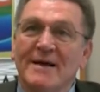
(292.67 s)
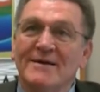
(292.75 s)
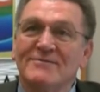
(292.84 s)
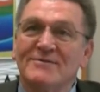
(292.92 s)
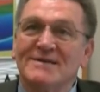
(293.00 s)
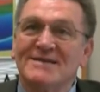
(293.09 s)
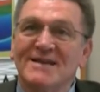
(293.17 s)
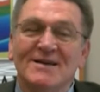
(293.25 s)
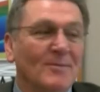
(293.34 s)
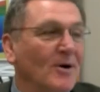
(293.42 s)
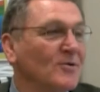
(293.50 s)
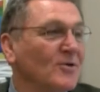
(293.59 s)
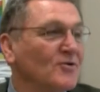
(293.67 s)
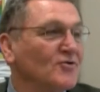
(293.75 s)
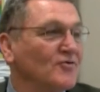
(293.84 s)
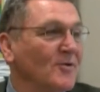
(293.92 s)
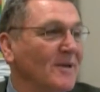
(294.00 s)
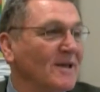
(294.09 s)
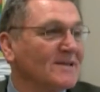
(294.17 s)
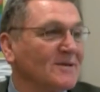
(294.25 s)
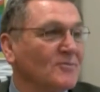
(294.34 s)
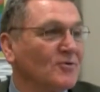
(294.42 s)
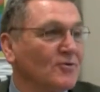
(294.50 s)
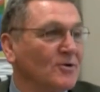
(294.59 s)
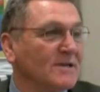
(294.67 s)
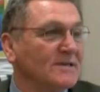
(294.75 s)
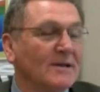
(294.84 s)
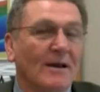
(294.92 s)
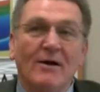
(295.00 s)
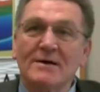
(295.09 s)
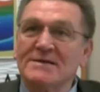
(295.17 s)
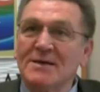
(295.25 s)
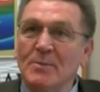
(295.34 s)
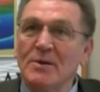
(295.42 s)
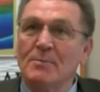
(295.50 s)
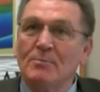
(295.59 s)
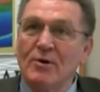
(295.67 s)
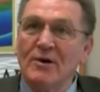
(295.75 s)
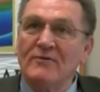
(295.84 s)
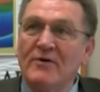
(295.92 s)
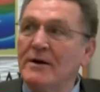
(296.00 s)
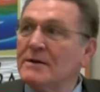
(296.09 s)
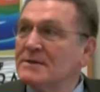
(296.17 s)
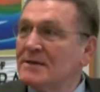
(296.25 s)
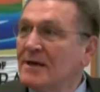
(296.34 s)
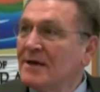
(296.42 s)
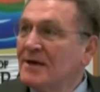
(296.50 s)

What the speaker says: I've seen them out there trimming some trees along some of the boulevards